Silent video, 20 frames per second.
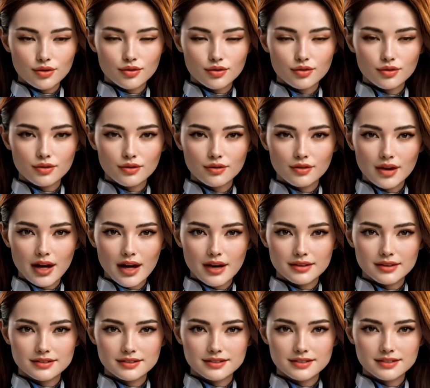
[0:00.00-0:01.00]
My queen
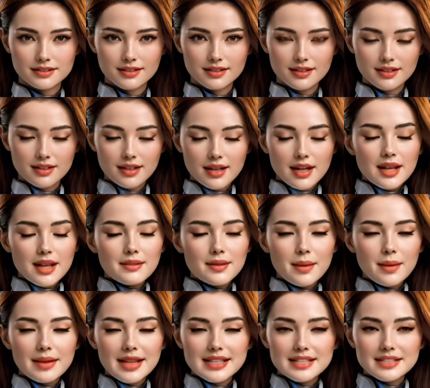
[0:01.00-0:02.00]
goes on to
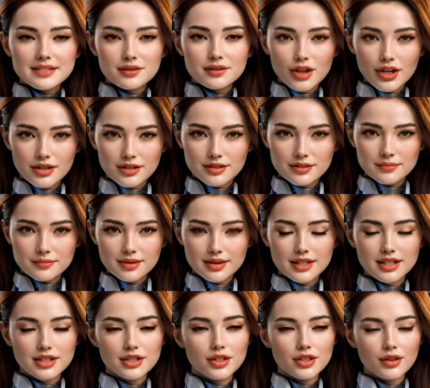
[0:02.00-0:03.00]
h4. He
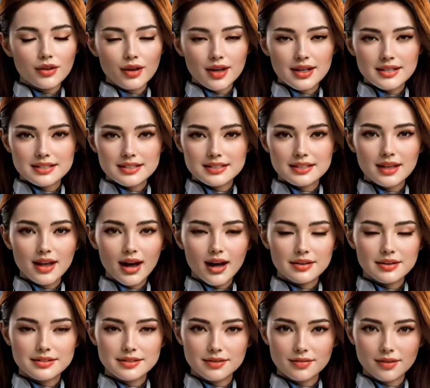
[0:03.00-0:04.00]
pushes b5
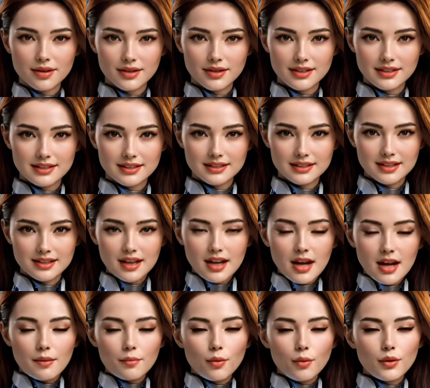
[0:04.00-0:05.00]
and my rook
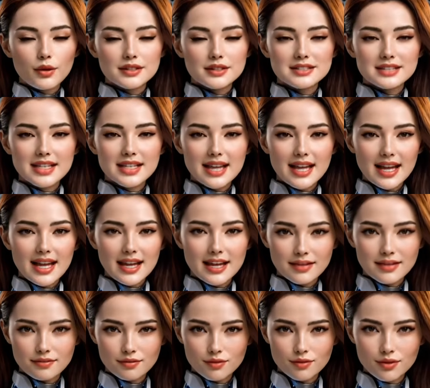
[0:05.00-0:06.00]
lands on g2.
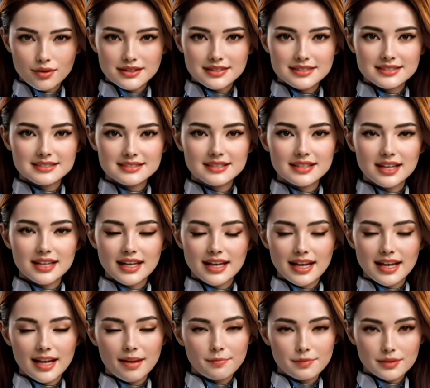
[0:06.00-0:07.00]

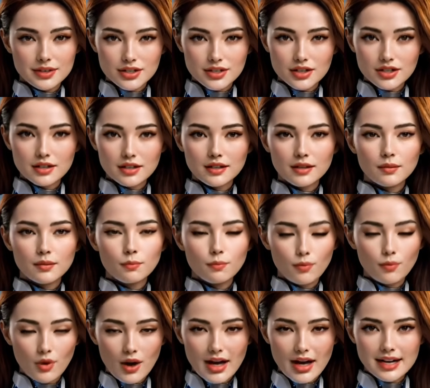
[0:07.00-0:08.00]
I am 5 pawns
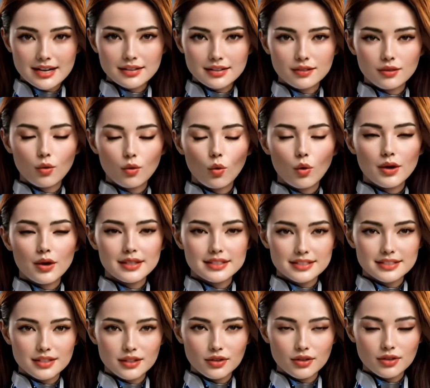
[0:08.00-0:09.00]
better, and I gave
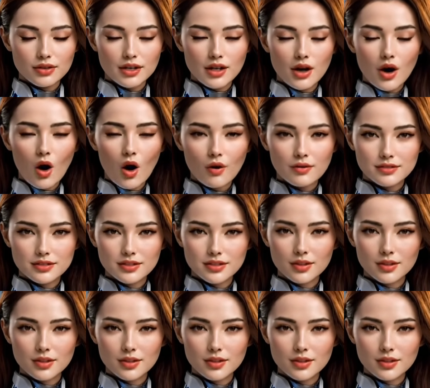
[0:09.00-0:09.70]
nothing away.